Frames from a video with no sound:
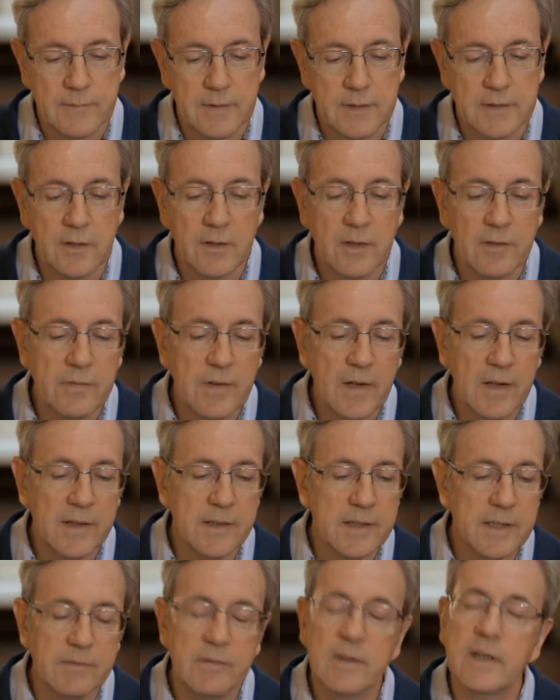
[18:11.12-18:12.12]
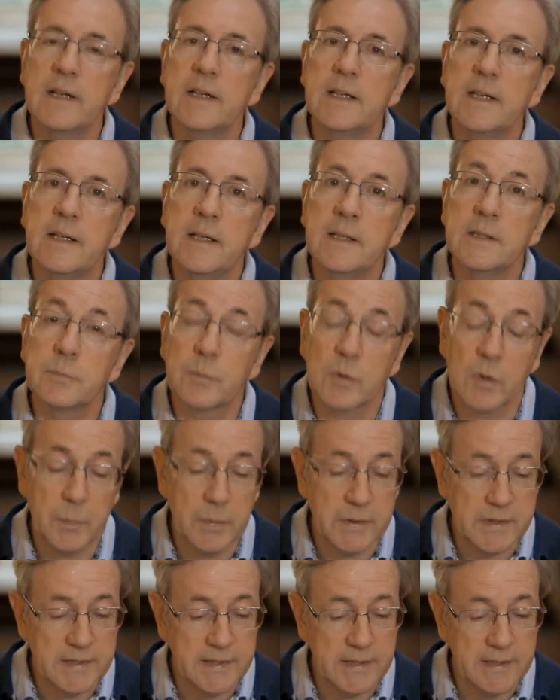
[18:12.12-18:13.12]
So the father divided his
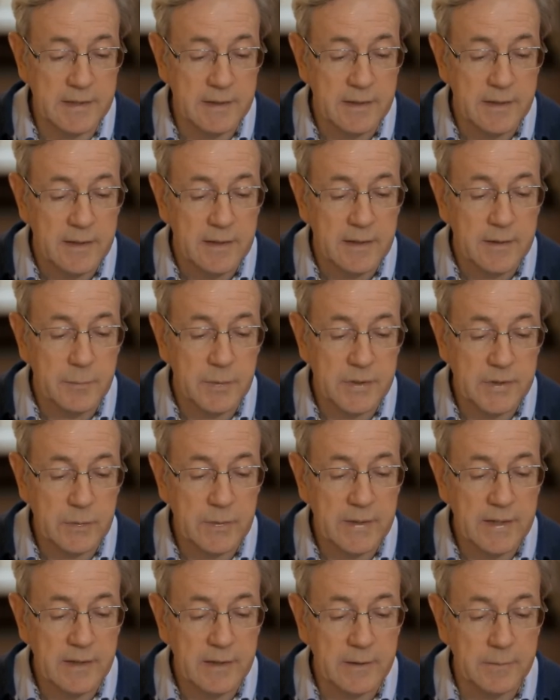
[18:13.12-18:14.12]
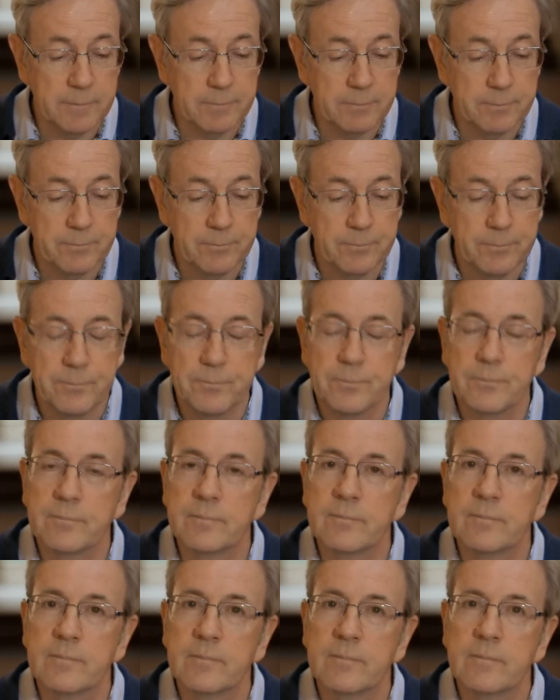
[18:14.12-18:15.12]
property between them.
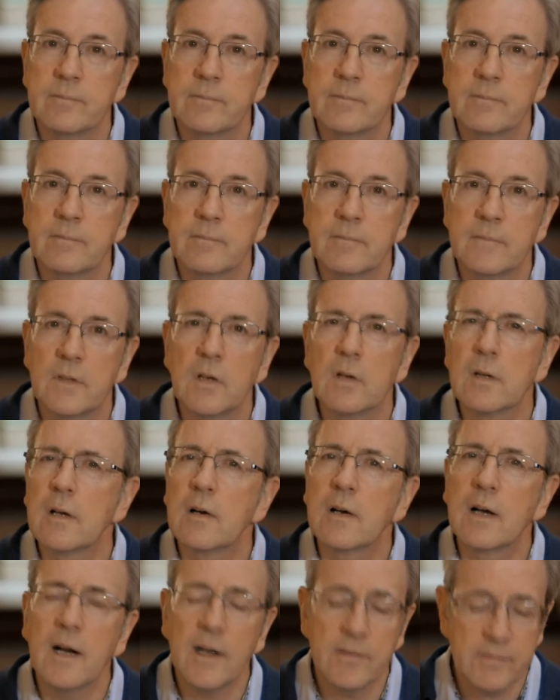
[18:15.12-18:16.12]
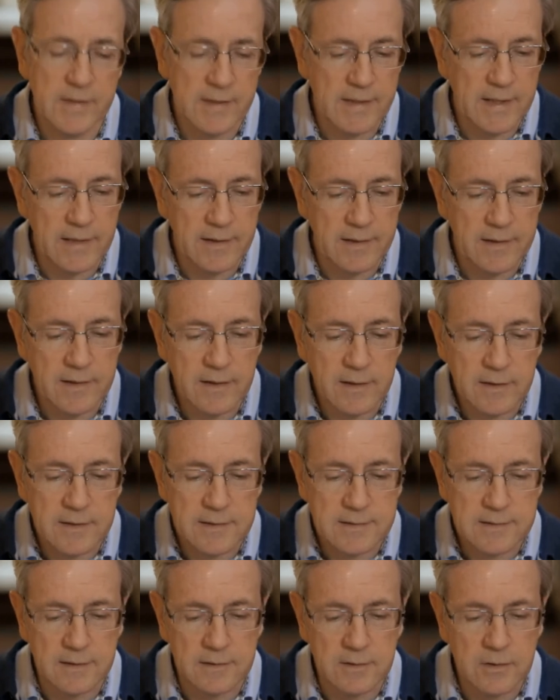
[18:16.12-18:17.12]
Not long after that, the younger
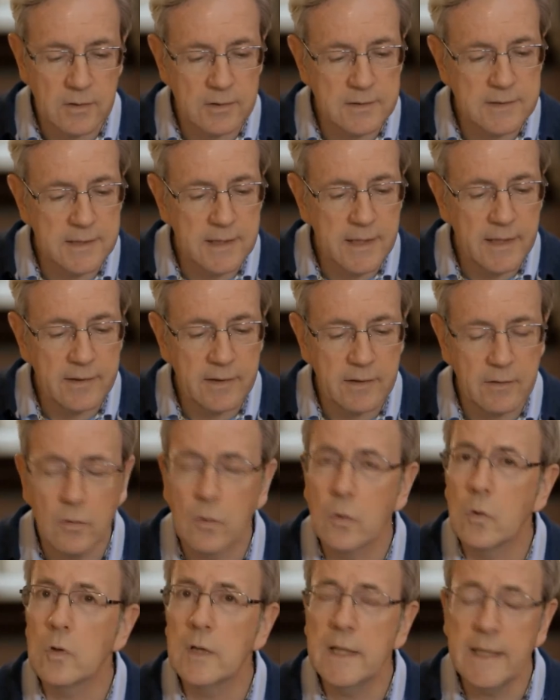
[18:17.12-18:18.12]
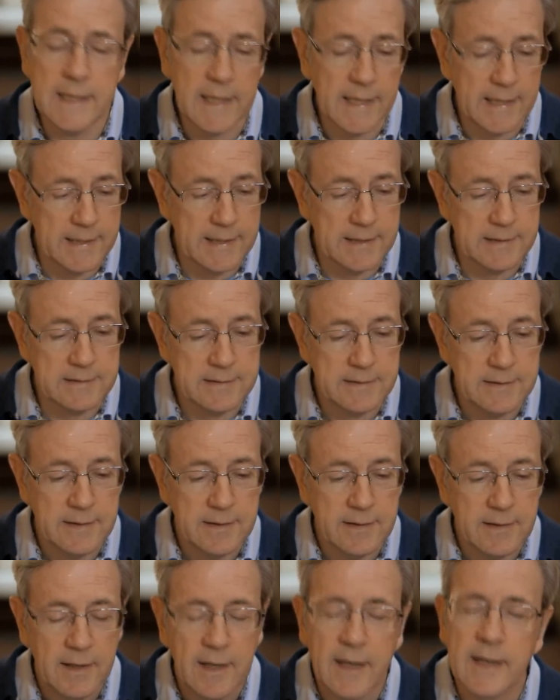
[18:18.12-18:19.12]
son got together all he had,
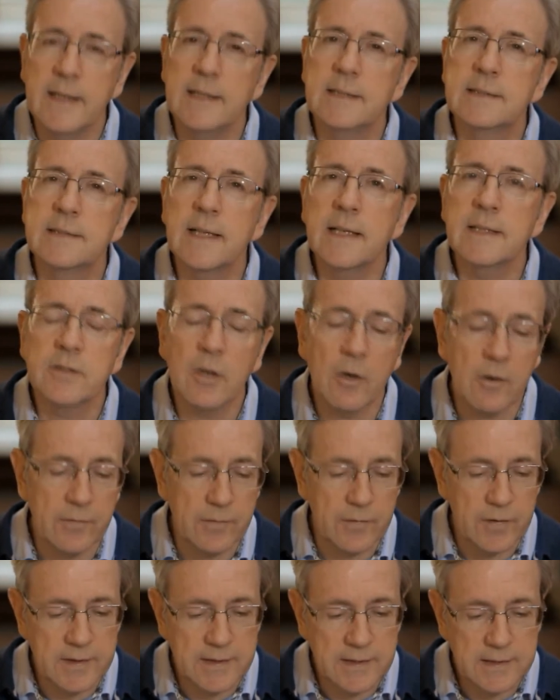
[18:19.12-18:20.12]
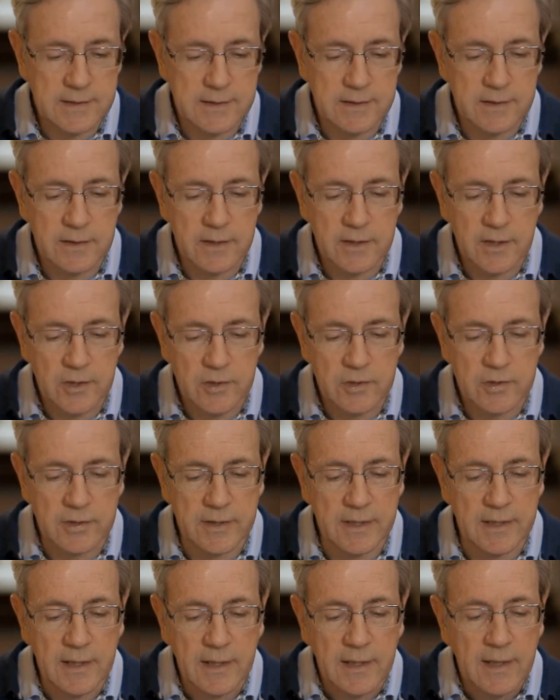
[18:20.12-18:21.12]
and he set off for a distant
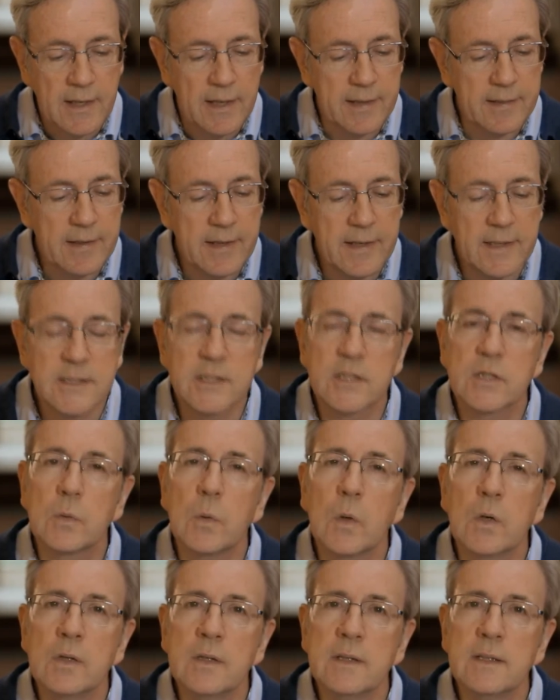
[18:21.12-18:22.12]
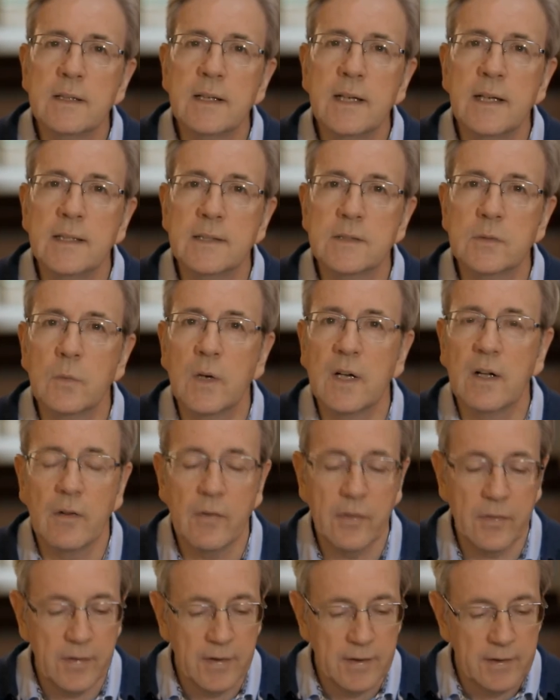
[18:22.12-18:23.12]
country and there squandered his
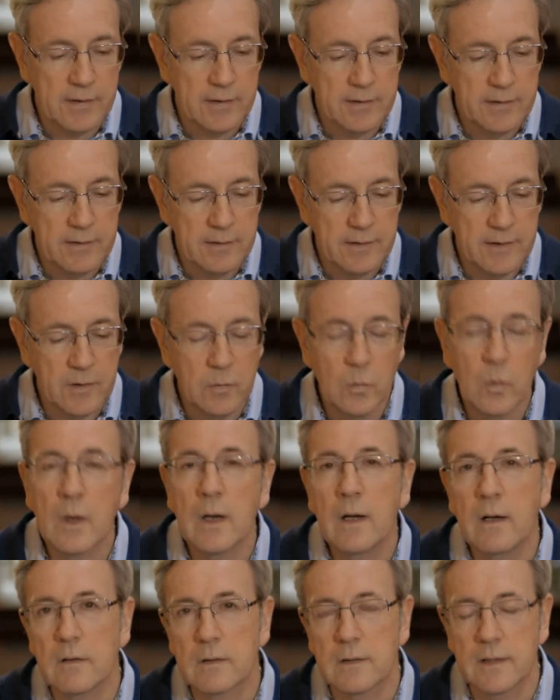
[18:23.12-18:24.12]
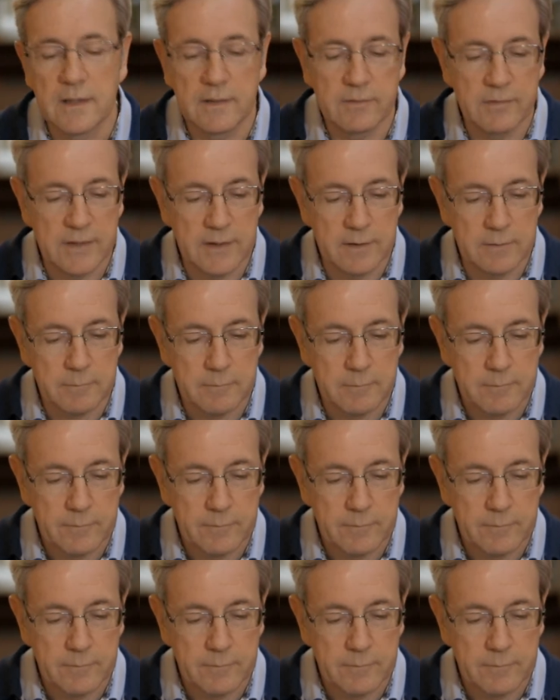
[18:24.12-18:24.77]
wealth in wild living.